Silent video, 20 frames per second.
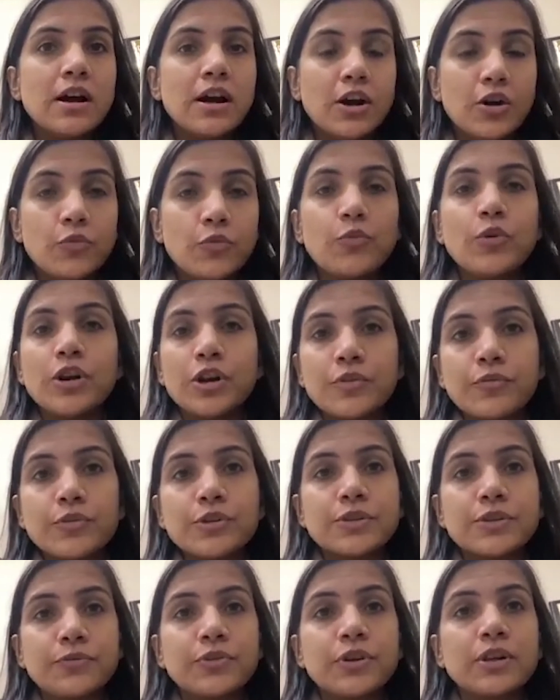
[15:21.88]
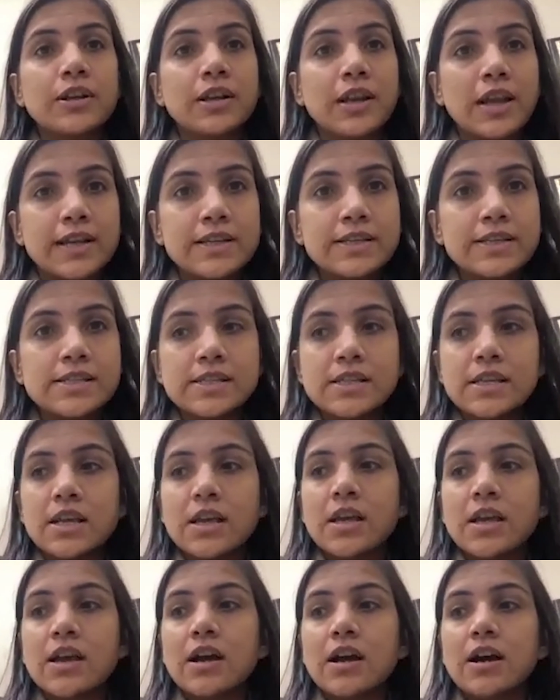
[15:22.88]
uh, work for different clients
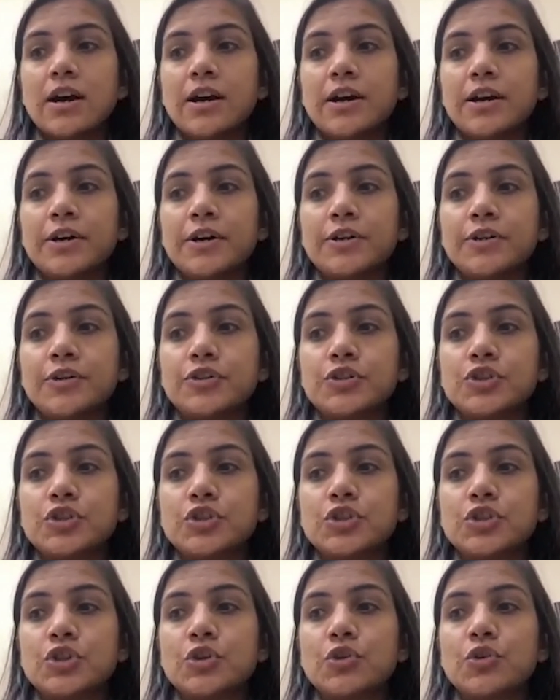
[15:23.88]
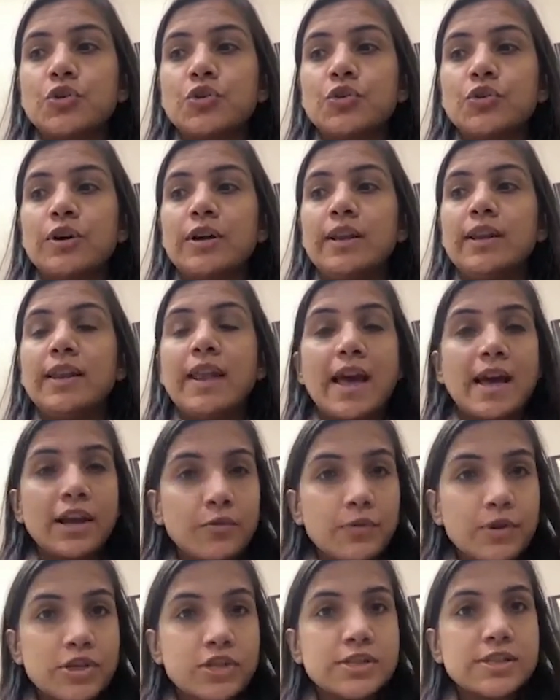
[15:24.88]
uh, so
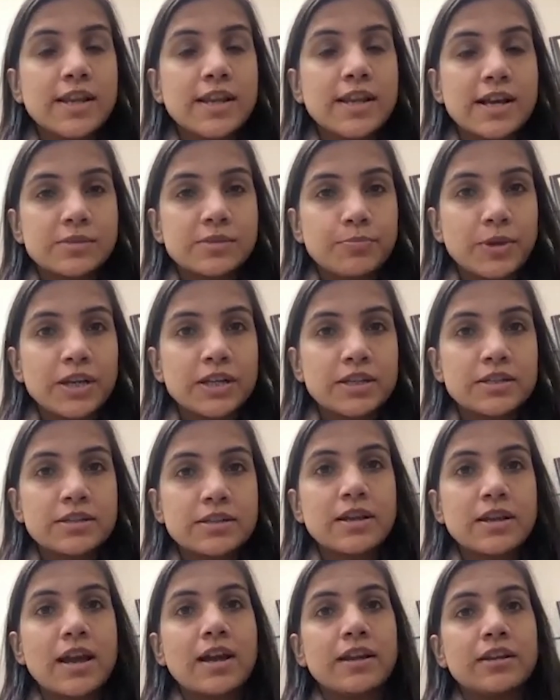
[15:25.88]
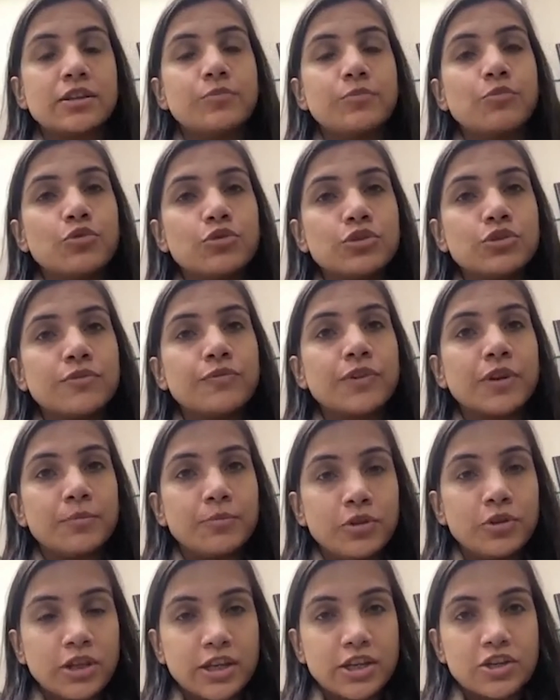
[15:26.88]
language is an aspect and the mode of
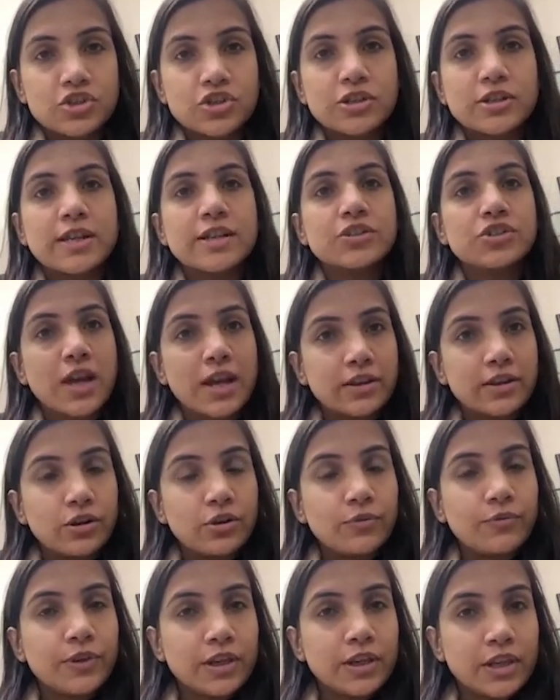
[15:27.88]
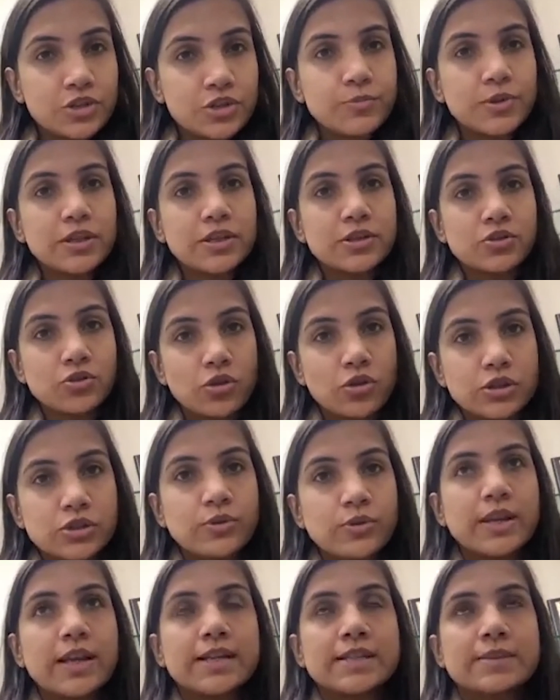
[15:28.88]
communication and channel of engagement is also
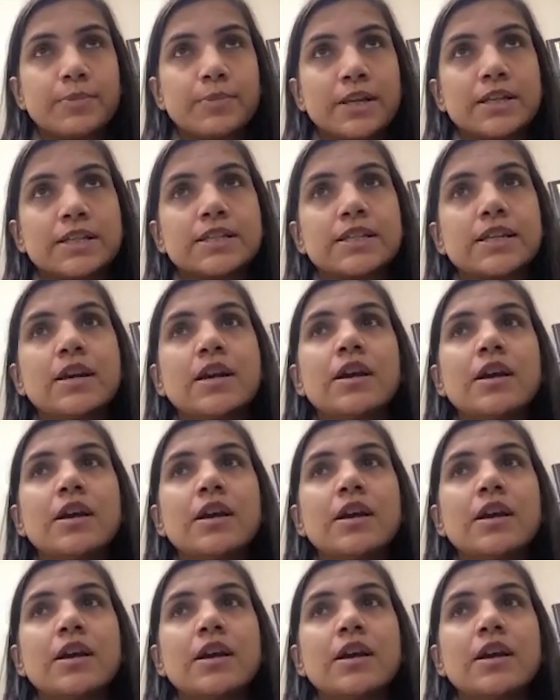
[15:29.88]
an aspect